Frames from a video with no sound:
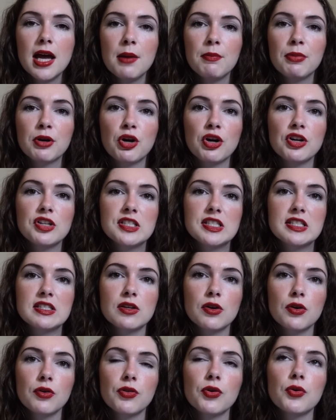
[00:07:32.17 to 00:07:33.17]

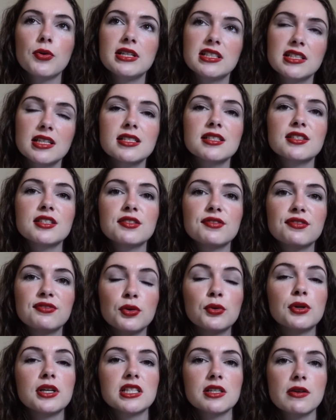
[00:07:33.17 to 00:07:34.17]
because although it does
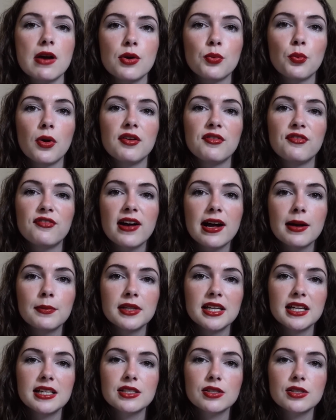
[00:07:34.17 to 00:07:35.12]
focus around one family,